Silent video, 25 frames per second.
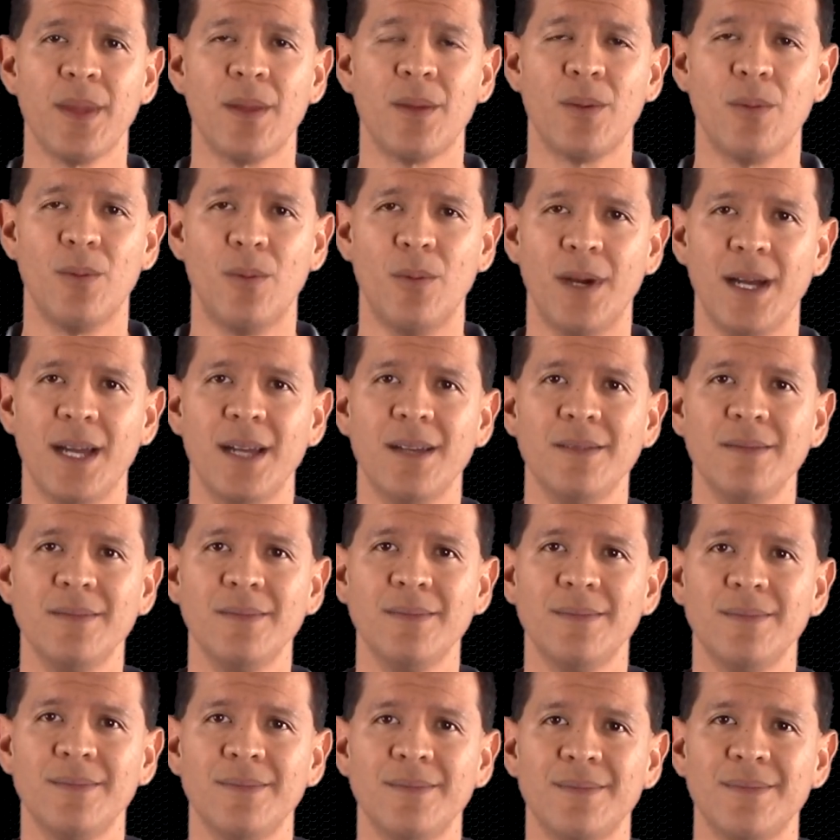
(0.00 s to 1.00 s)
Well,
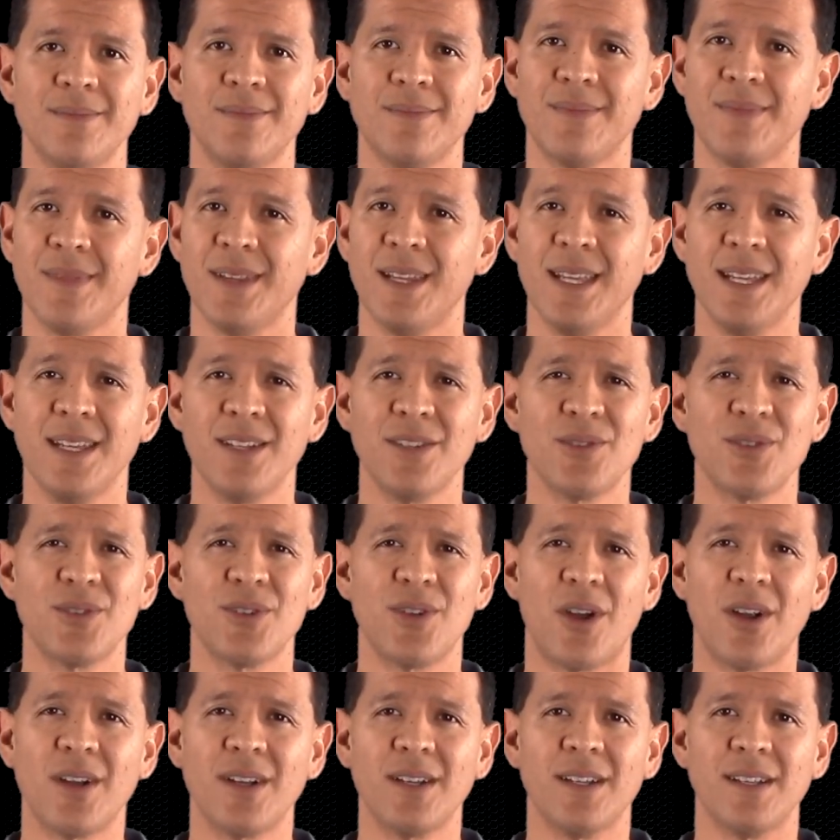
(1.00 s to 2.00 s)
they entered
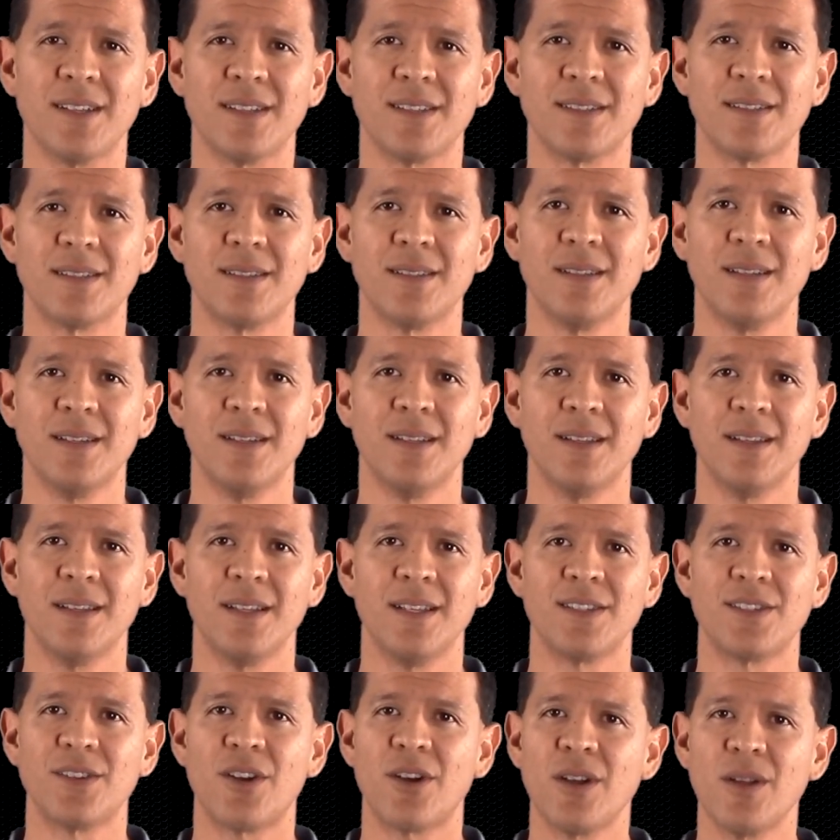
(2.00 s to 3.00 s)
darkness. They
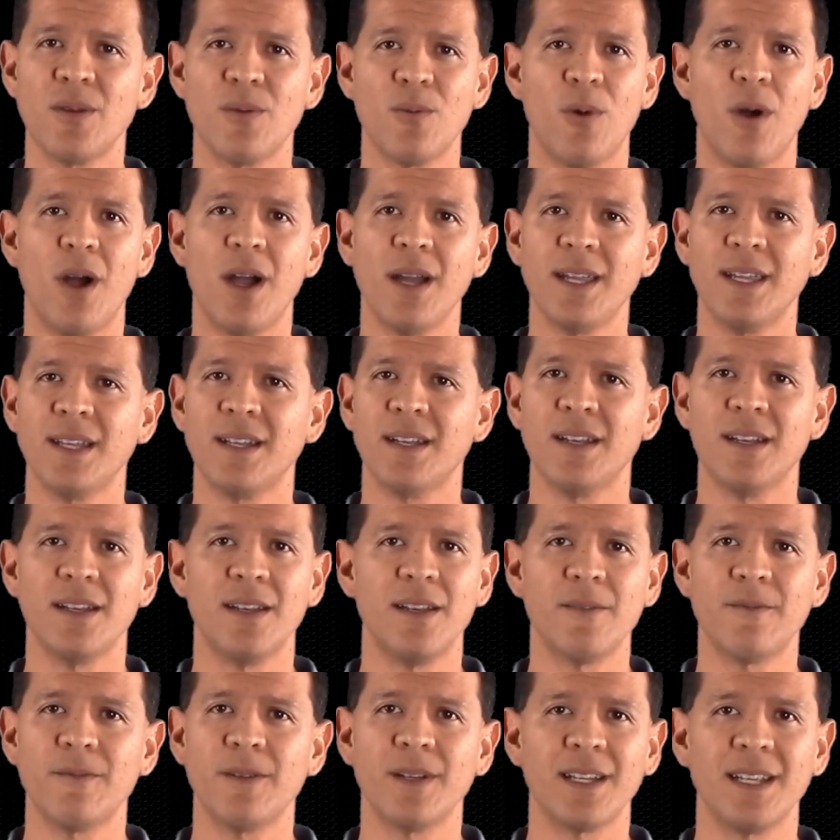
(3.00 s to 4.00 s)
started walking in a
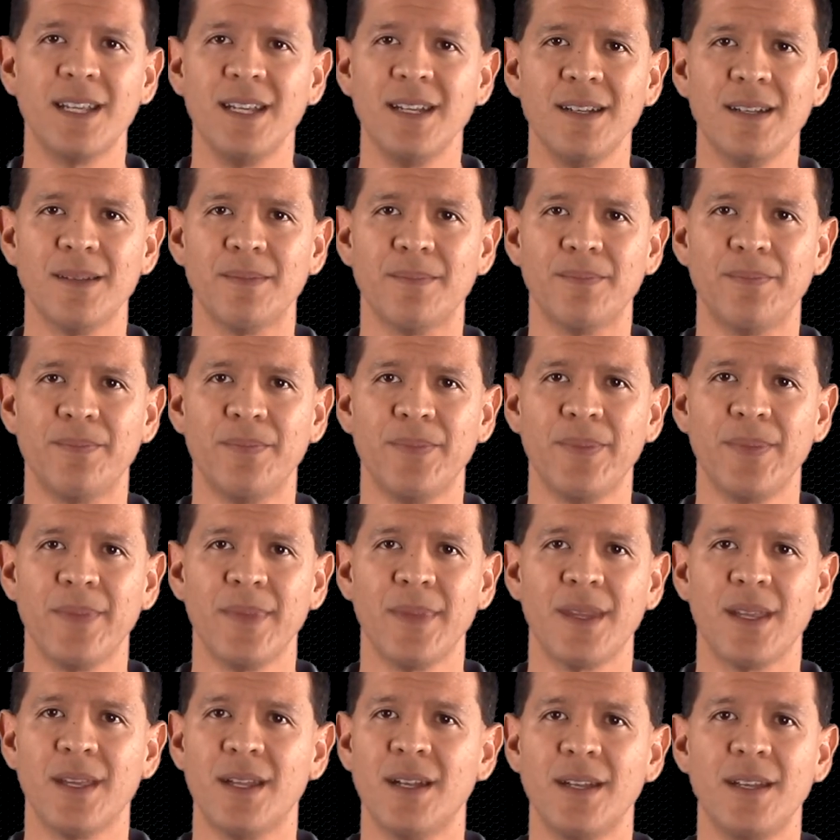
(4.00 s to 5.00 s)
different kingdom,
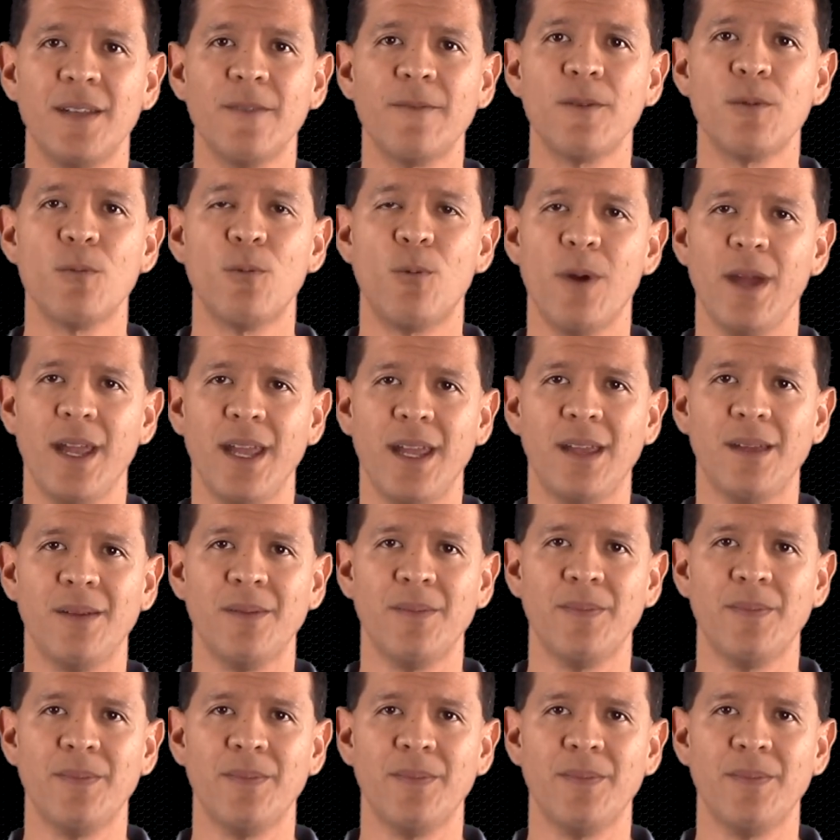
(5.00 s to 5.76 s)
in a different way.